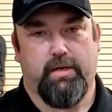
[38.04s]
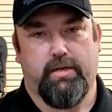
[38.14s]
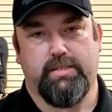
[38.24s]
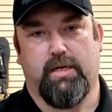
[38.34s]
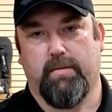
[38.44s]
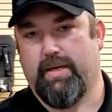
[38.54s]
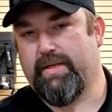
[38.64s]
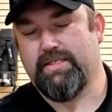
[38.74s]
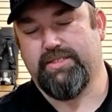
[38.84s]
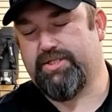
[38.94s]
Let's talk about
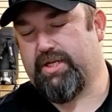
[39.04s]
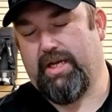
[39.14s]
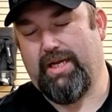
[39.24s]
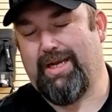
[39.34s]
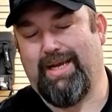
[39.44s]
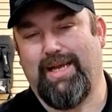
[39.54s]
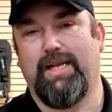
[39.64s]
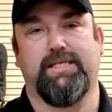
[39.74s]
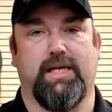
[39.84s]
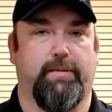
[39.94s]
this. Is just
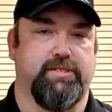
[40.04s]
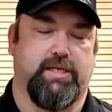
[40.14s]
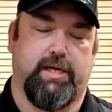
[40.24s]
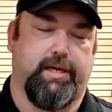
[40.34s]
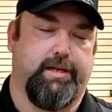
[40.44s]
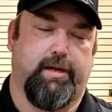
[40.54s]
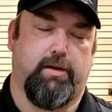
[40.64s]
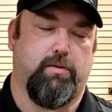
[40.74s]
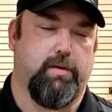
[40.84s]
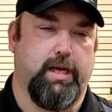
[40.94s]
any side-by-side, you
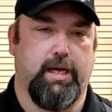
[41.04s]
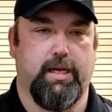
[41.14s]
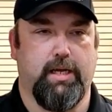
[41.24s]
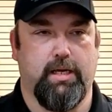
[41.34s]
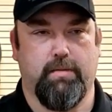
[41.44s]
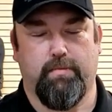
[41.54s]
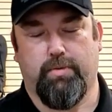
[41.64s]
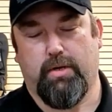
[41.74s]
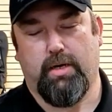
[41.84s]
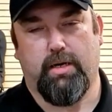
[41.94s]
know, Can-Am,
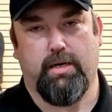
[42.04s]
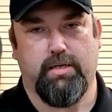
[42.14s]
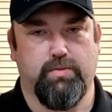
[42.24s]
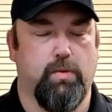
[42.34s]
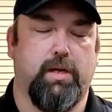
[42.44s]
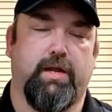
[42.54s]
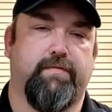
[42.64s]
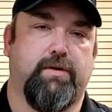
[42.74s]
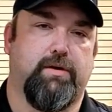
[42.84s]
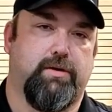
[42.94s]
Polaris,
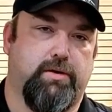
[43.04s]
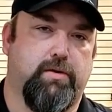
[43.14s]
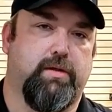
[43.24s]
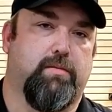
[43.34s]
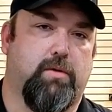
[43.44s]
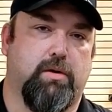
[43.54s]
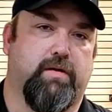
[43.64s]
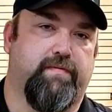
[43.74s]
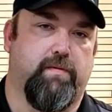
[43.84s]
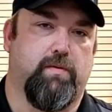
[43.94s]
whatever you're in the
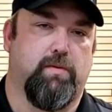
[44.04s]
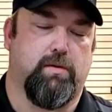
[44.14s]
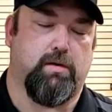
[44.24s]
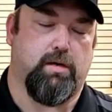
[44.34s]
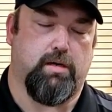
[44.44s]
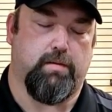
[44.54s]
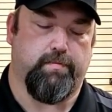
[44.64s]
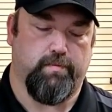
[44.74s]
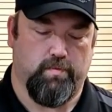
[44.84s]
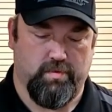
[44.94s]
market for.
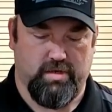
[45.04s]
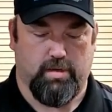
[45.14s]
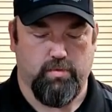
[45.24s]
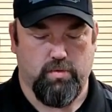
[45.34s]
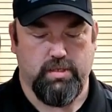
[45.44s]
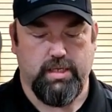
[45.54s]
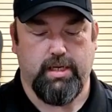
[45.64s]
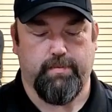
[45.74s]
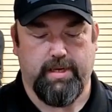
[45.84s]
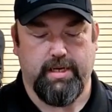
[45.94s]
The number one
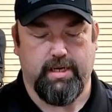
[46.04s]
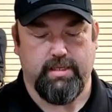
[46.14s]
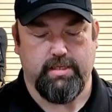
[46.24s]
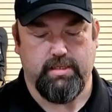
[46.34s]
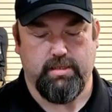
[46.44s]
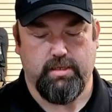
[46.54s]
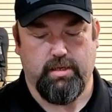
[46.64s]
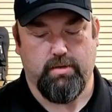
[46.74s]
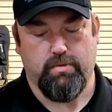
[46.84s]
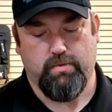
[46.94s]
tip I got
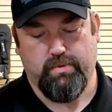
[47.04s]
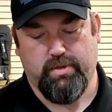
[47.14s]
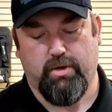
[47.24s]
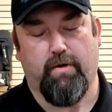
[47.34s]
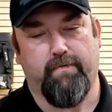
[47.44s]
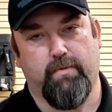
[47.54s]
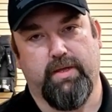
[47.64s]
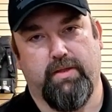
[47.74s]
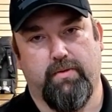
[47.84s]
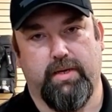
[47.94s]
to, go over
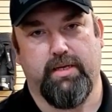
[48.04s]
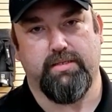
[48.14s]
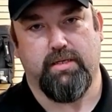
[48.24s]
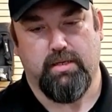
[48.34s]
with you is,